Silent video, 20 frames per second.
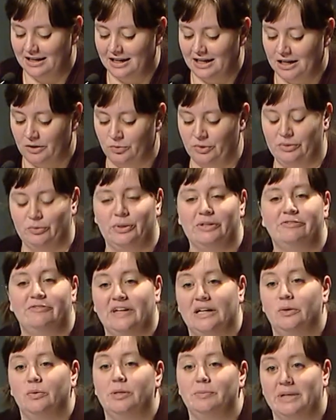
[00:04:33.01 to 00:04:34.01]
and when we
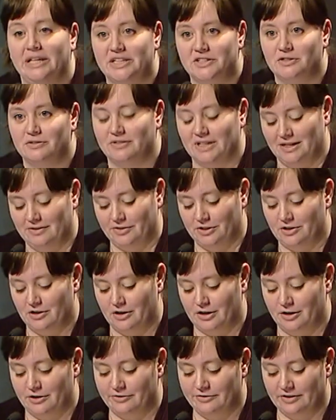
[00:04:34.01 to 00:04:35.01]
fail, we make survival
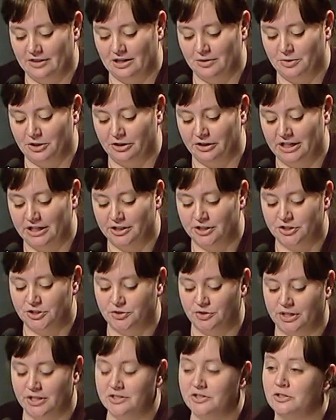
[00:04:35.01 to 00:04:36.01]
harder for them in our
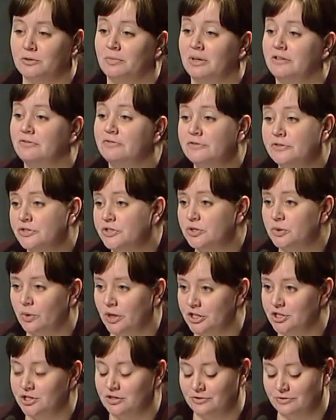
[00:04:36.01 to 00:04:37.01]
industry. So my first
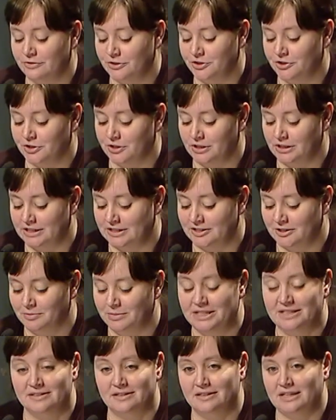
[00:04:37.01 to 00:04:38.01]
question for journalism
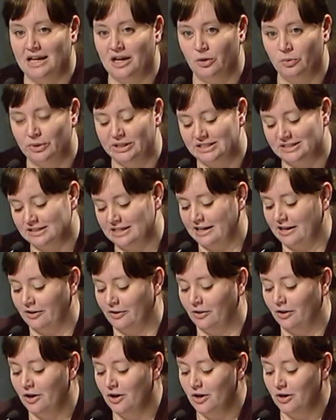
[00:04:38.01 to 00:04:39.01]
isn't how we
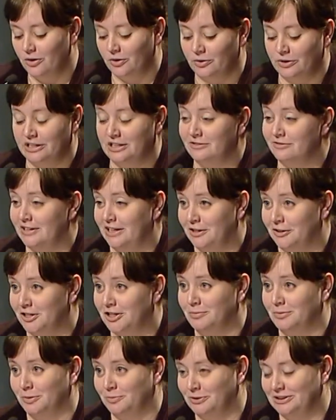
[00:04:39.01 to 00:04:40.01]
scale or innovate or
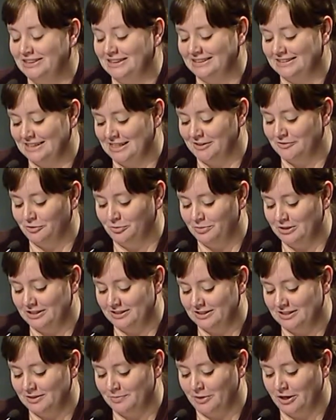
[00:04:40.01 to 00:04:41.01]
come up with successful
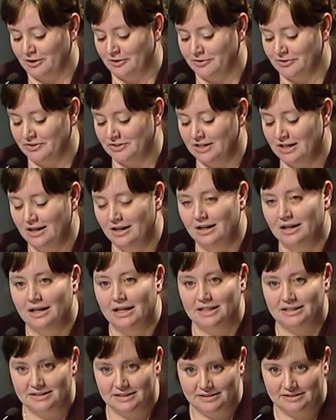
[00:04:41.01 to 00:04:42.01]
business models.
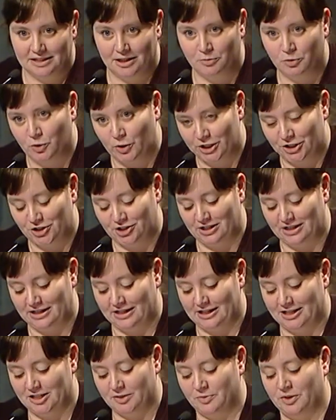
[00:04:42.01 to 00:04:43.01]
It's the same question I
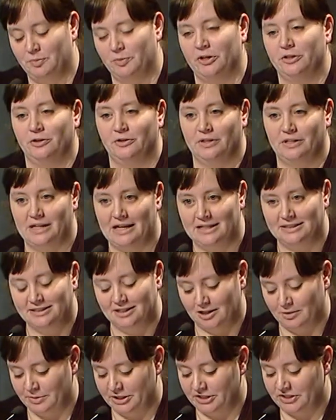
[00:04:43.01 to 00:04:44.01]
asked my mother the last
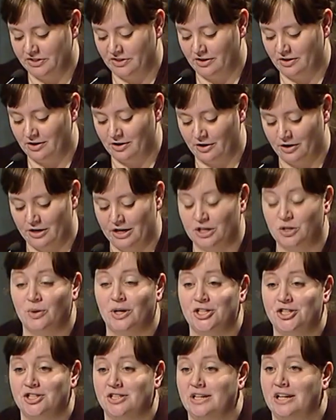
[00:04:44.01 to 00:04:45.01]
time I saw her, a
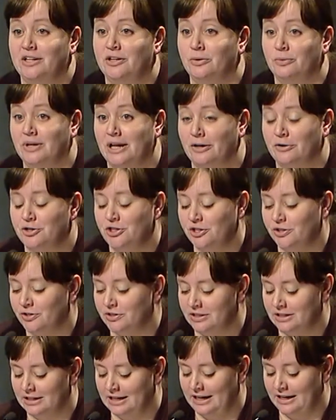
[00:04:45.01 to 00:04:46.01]
question I know now she couldn't